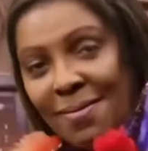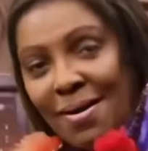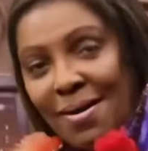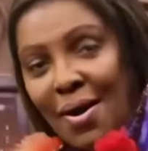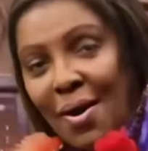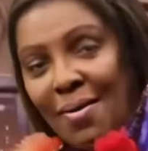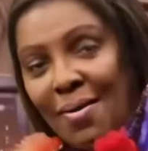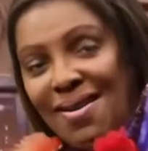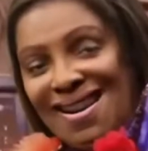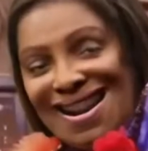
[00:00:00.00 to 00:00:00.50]
Oh
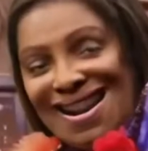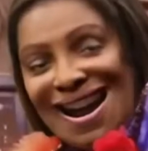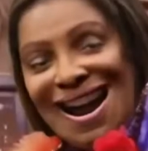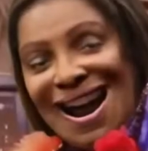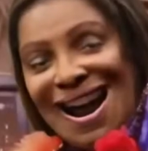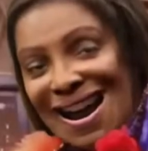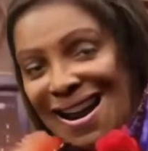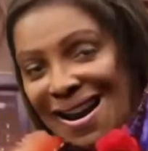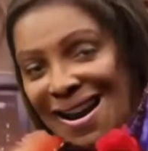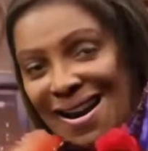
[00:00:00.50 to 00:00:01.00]

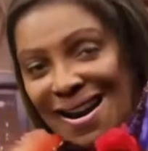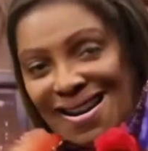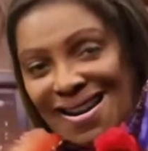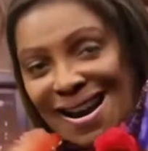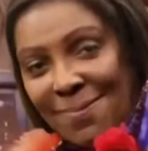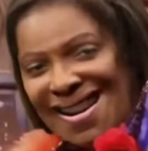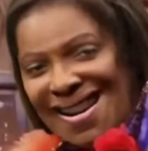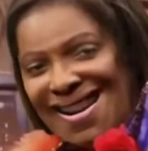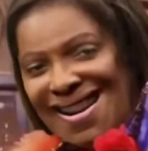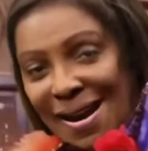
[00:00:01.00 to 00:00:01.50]
yeah. Give me
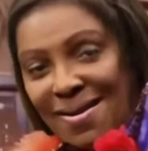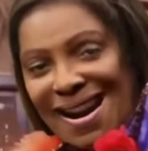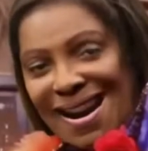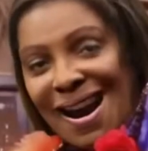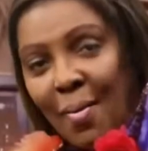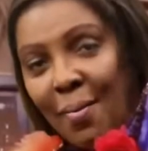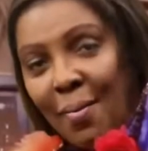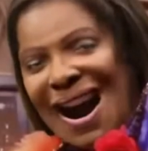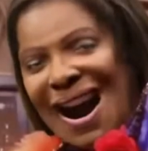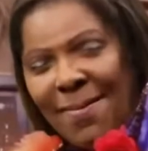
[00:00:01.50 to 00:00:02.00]
some of that
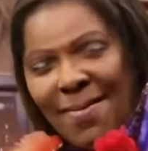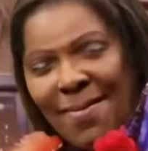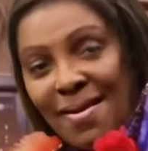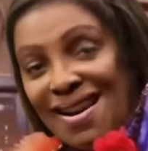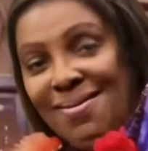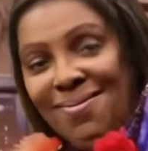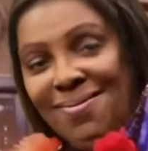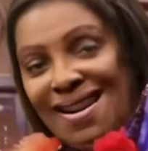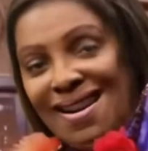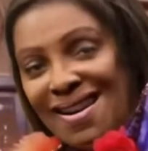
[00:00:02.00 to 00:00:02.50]
white
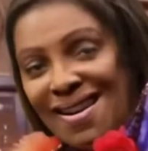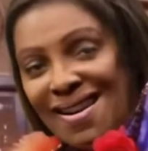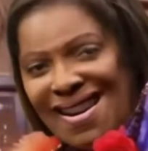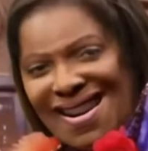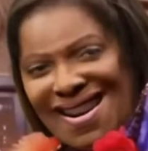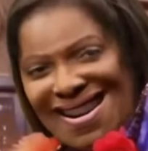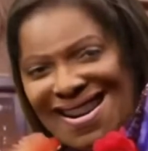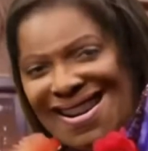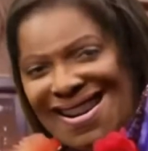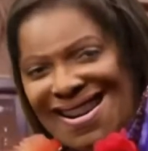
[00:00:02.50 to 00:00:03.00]
privilege. Get
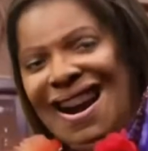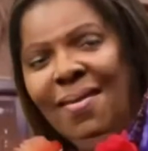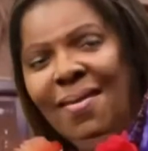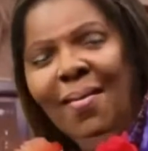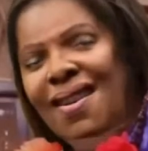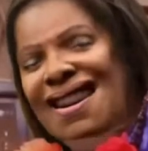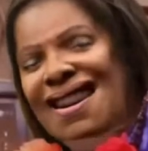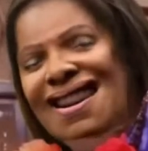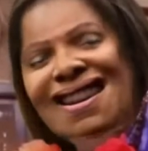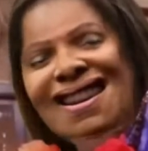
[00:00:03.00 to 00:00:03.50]
in that
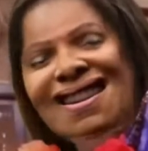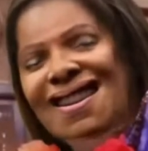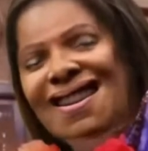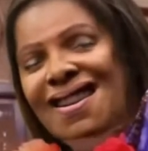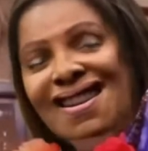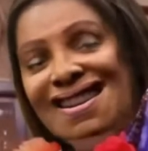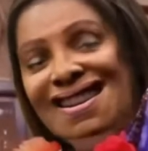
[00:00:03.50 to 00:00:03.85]
real deep